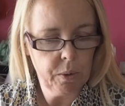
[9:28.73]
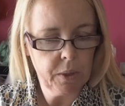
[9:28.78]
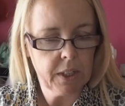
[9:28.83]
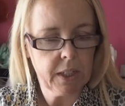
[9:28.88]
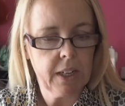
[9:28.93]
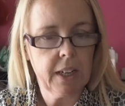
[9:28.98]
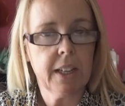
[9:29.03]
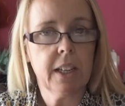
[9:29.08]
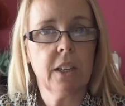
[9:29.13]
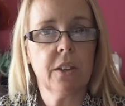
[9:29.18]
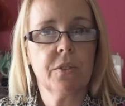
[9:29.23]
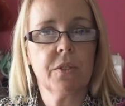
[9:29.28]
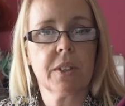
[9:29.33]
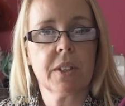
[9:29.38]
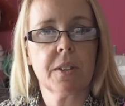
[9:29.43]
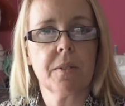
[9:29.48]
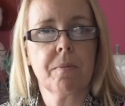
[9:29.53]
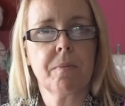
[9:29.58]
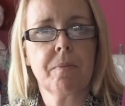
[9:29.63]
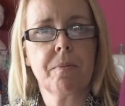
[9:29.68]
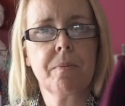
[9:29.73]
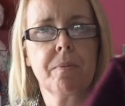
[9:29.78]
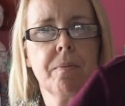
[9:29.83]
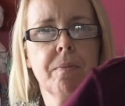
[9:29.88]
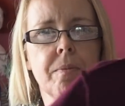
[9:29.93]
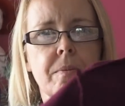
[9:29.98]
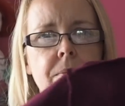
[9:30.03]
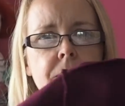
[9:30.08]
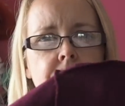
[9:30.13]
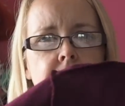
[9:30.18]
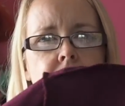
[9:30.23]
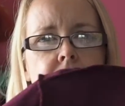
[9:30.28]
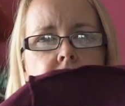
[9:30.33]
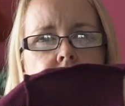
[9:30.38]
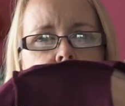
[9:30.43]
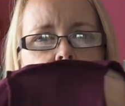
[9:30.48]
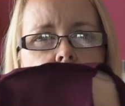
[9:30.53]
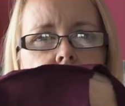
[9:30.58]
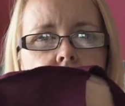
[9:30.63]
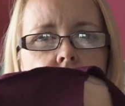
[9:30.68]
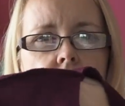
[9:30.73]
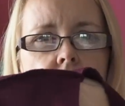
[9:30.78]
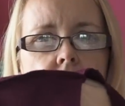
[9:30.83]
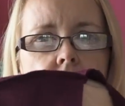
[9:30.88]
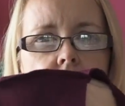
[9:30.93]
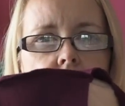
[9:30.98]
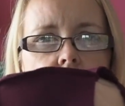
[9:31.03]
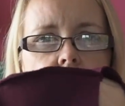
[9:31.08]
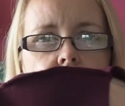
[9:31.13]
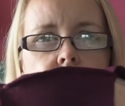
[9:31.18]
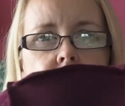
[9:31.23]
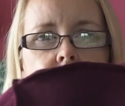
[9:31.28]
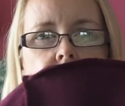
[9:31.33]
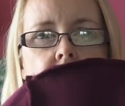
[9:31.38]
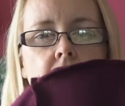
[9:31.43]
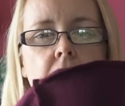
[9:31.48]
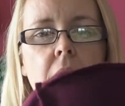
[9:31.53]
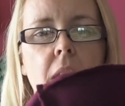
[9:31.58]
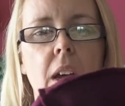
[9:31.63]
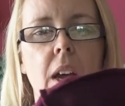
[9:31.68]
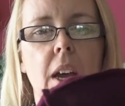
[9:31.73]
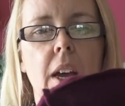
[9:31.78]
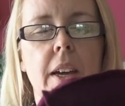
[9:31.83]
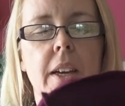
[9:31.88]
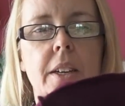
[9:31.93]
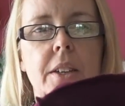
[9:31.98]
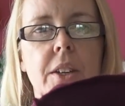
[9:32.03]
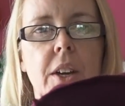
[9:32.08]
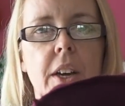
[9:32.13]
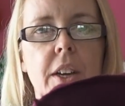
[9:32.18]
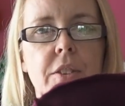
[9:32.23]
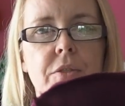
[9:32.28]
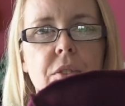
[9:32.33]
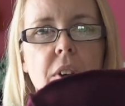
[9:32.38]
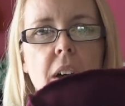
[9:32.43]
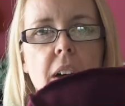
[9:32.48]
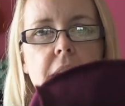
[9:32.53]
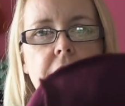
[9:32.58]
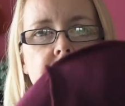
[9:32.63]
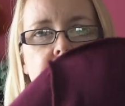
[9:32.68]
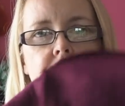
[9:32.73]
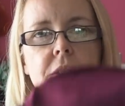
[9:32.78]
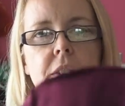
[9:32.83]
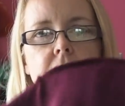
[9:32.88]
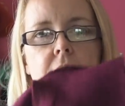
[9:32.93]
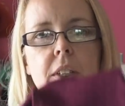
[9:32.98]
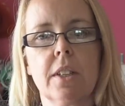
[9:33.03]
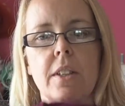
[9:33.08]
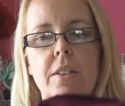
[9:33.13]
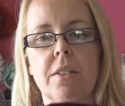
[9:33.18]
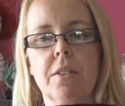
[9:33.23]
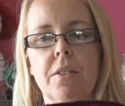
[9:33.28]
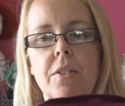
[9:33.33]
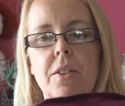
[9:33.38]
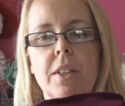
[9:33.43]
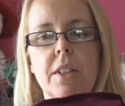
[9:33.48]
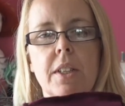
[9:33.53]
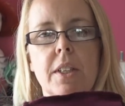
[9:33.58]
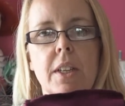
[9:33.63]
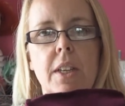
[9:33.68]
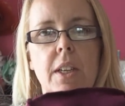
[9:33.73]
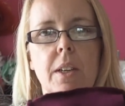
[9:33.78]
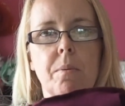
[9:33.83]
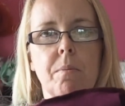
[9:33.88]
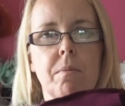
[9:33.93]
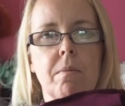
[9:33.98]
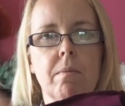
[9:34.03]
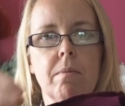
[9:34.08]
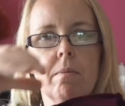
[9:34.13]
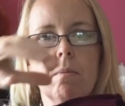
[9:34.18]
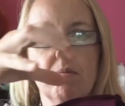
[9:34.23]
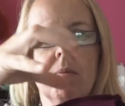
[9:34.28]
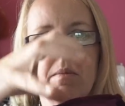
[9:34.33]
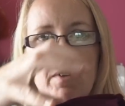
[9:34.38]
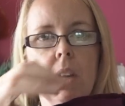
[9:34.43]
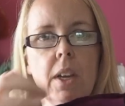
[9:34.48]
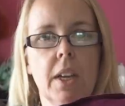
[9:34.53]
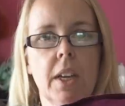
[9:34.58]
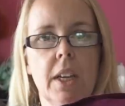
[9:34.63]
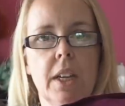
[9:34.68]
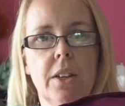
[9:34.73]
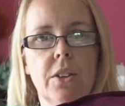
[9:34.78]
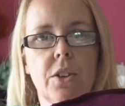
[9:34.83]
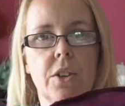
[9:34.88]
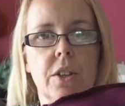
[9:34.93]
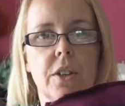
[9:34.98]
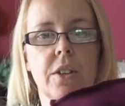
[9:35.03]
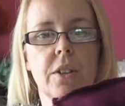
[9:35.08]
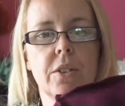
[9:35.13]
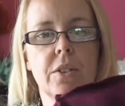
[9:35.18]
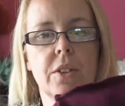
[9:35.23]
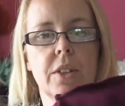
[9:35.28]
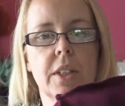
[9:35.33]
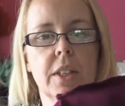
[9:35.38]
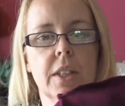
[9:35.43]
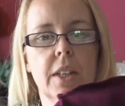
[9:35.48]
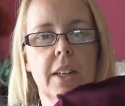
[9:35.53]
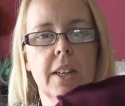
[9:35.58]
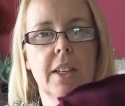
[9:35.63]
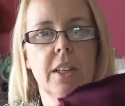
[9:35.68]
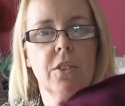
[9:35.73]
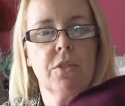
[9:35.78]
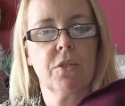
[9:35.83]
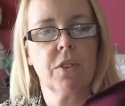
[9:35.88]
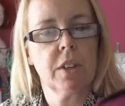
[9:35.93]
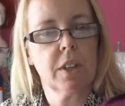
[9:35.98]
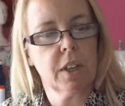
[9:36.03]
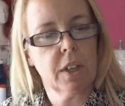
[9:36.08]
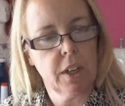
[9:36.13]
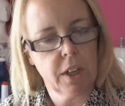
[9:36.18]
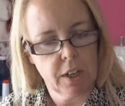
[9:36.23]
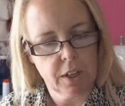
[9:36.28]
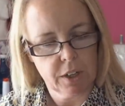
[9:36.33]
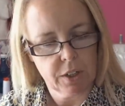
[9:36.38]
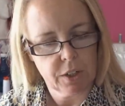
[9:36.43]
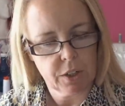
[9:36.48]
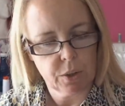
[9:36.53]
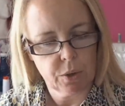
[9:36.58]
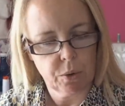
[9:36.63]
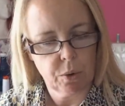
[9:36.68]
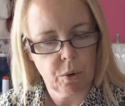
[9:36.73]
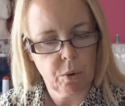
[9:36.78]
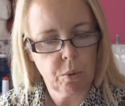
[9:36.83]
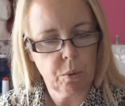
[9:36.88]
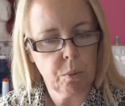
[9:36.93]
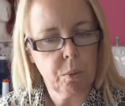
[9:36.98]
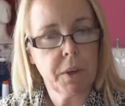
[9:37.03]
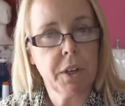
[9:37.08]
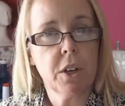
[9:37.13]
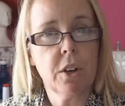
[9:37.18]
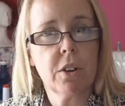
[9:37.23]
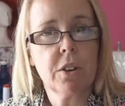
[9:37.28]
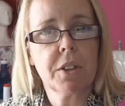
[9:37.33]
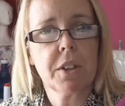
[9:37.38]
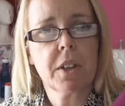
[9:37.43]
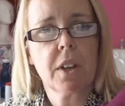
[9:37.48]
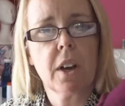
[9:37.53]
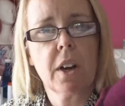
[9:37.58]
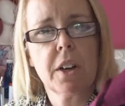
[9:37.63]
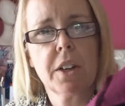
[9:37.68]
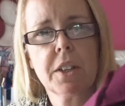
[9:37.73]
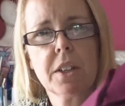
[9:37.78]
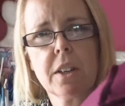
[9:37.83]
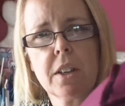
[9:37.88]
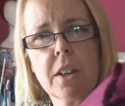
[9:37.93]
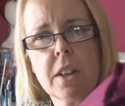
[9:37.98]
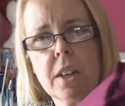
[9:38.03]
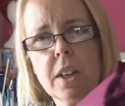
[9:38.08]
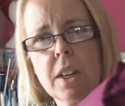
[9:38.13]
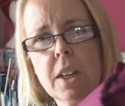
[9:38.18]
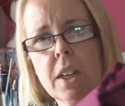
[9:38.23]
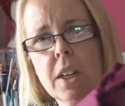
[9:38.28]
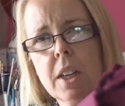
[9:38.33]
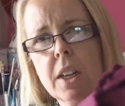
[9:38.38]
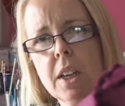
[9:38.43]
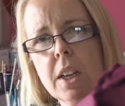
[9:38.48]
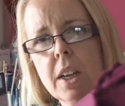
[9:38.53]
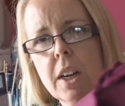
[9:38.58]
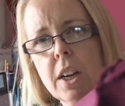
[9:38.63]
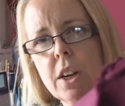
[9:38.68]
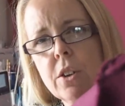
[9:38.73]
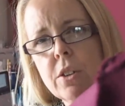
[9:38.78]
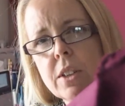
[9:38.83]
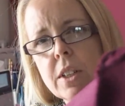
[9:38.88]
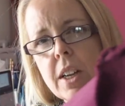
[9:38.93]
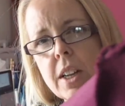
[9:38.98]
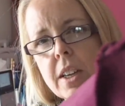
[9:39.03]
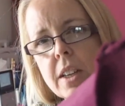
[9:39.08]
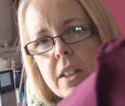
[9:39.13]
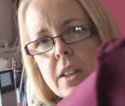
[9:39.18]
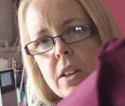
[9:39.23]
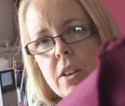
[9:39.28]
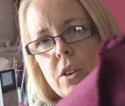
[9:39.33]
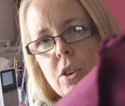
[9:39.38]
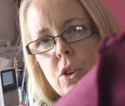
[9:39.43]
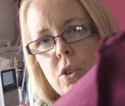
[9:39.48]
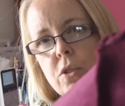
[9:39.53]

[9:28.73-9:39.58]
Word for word: sleeves in and I've ironed the seam into the sleeve. So when you look at the cardigan, it looks like it's all